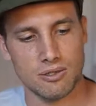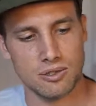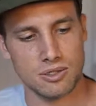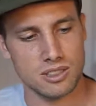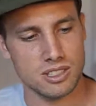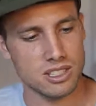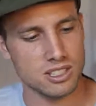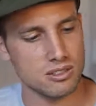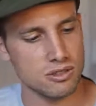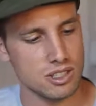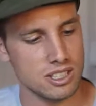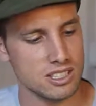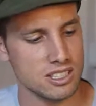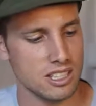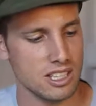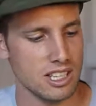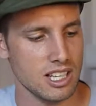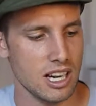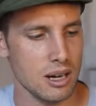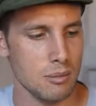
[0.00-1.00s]
just
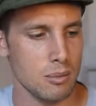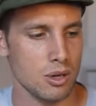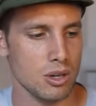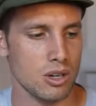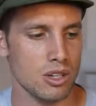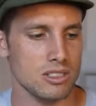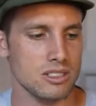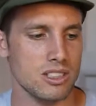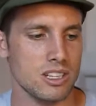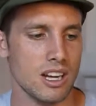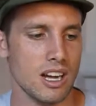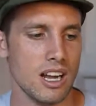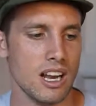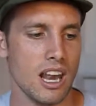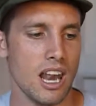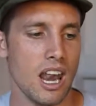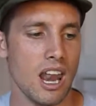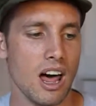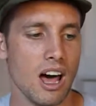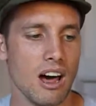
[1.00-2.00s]
recently come across that I
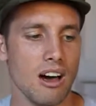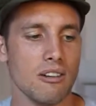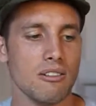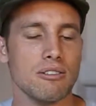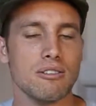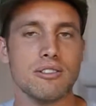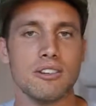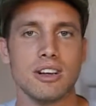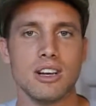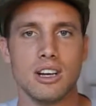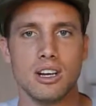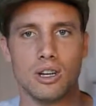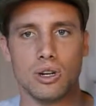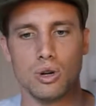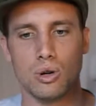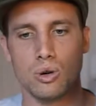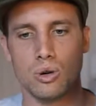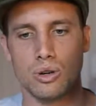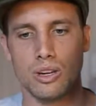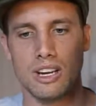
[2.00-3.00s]
love,
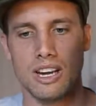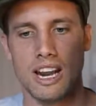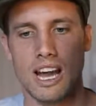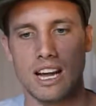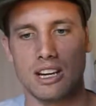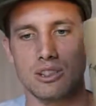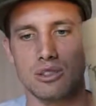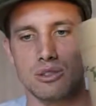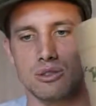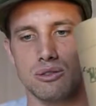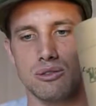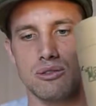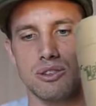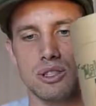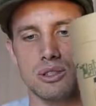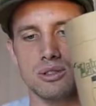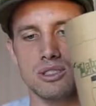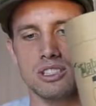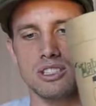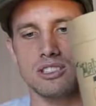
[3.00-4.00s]
called natural
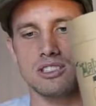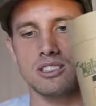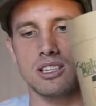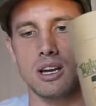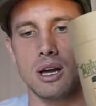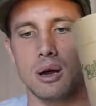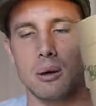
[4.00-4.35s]
filters.